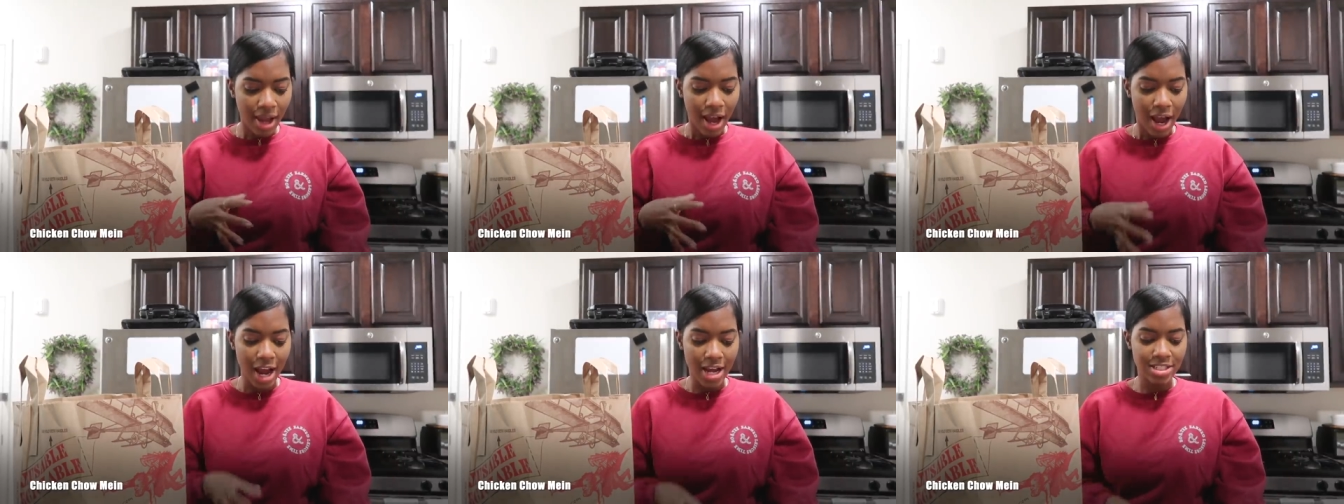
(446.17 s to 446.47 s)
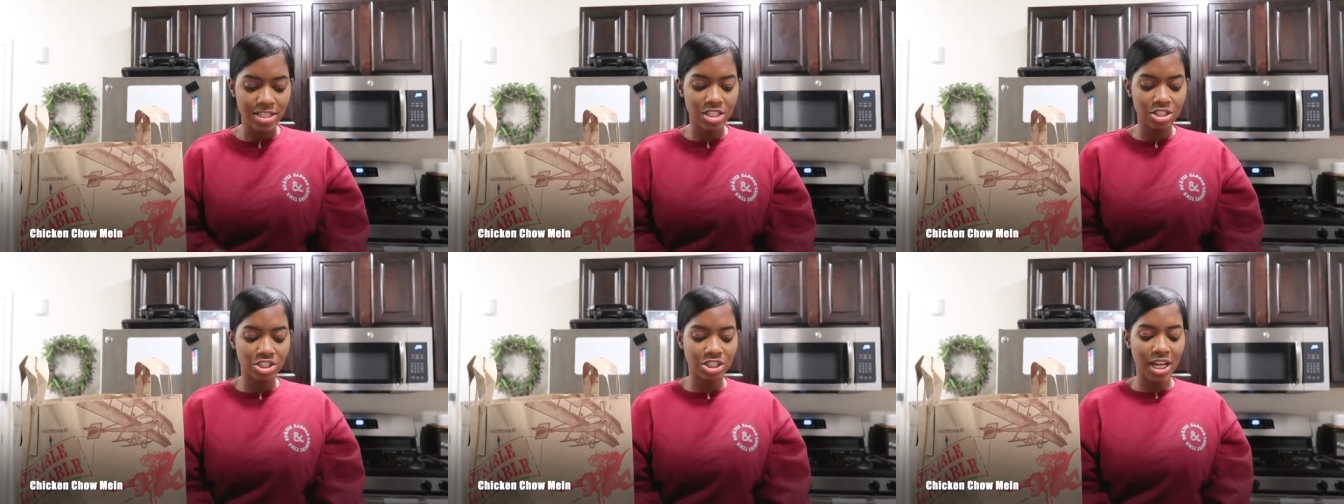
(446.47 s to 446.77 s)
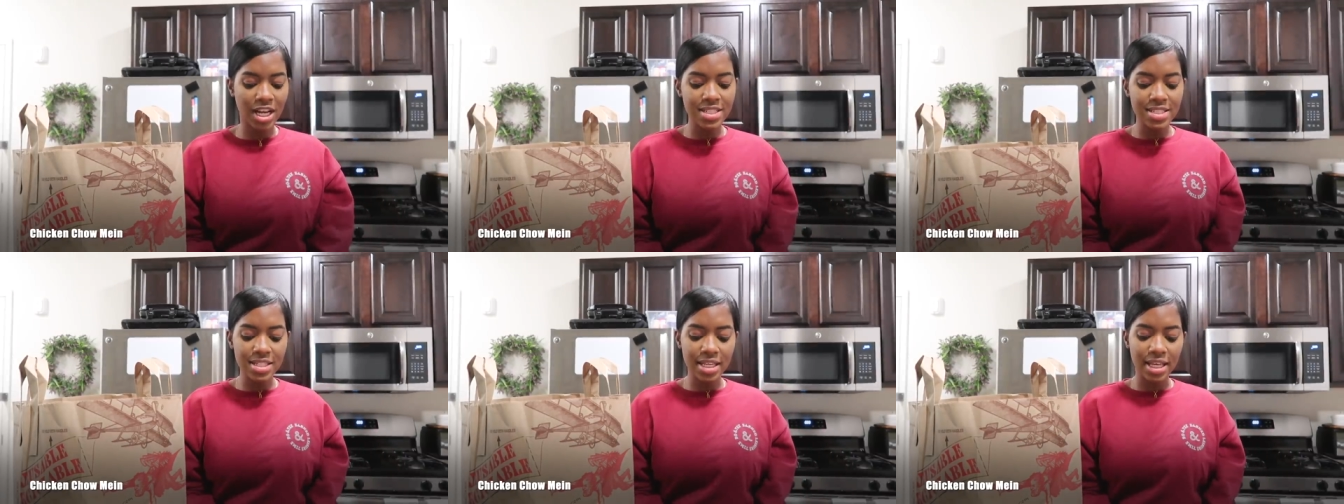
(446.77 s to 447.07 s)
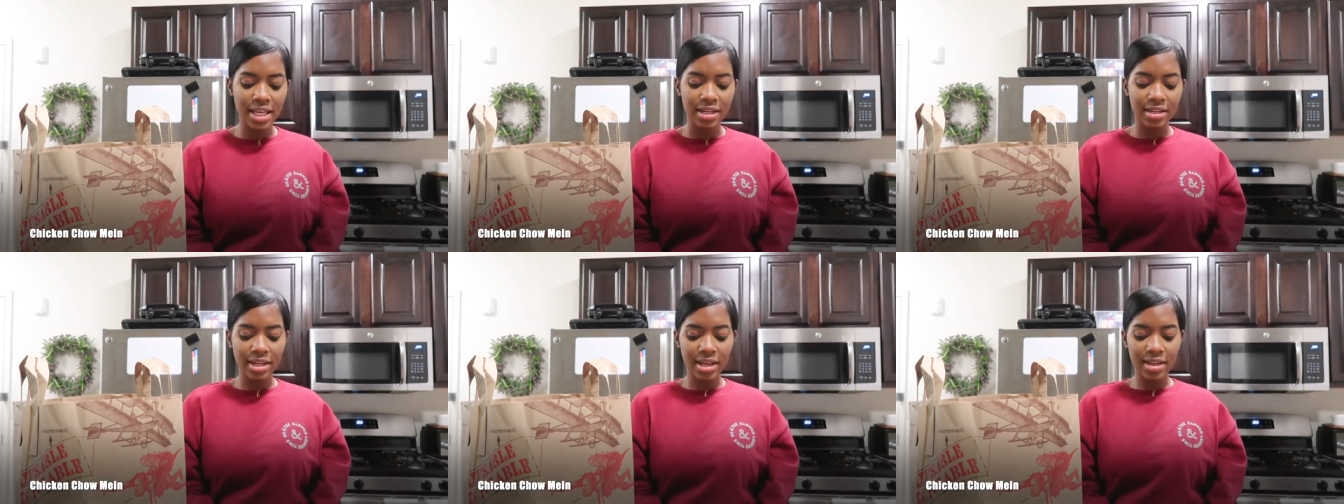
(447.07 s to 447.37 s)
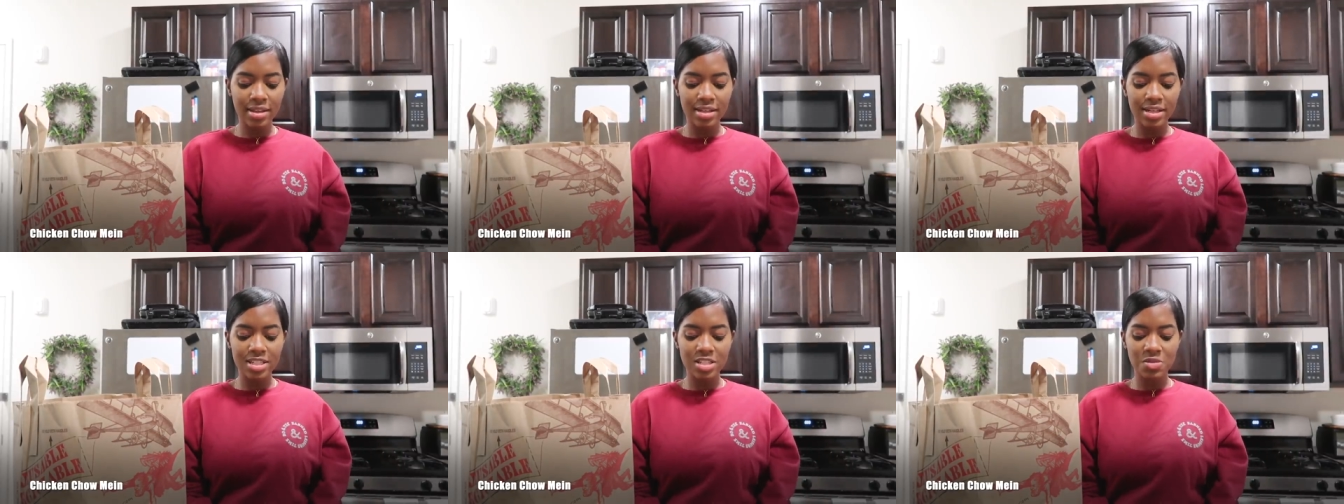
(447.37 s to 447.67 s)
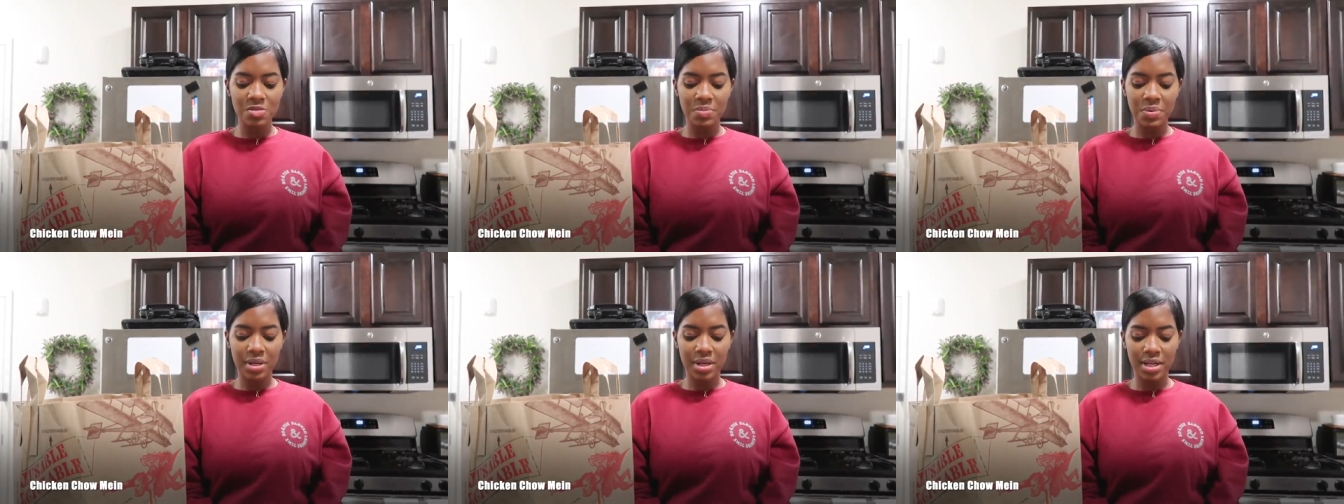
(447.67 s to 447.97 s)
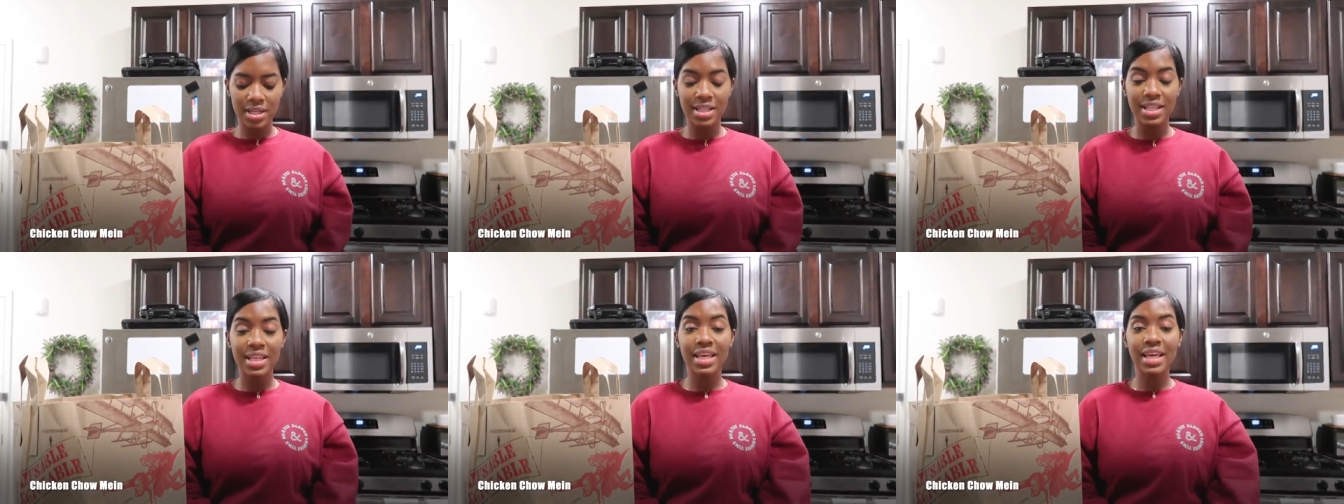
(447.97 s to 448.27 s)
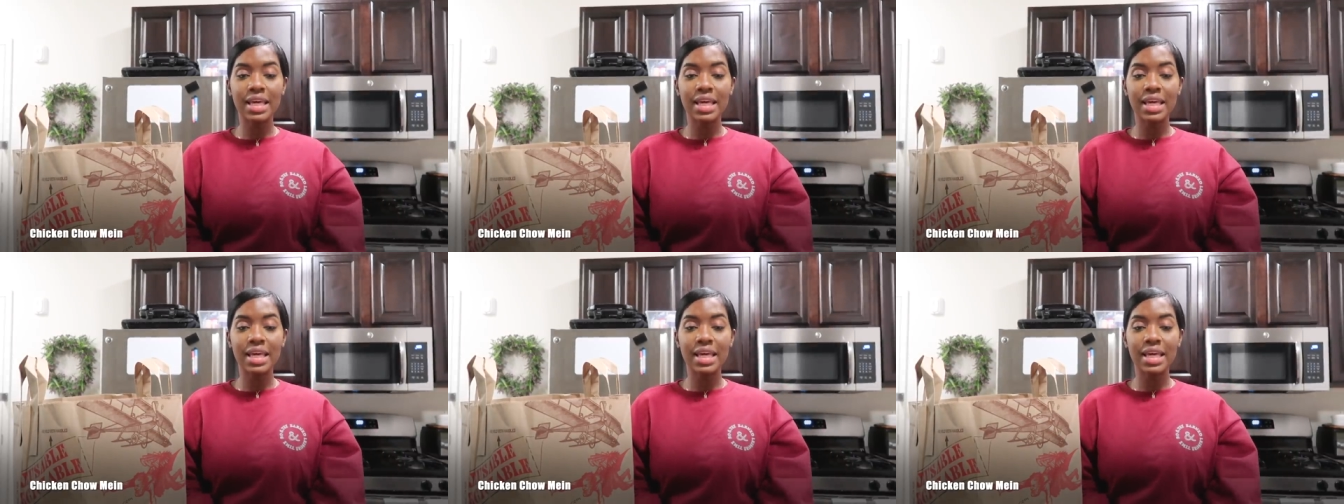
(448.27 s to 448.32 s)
I suggest eating this because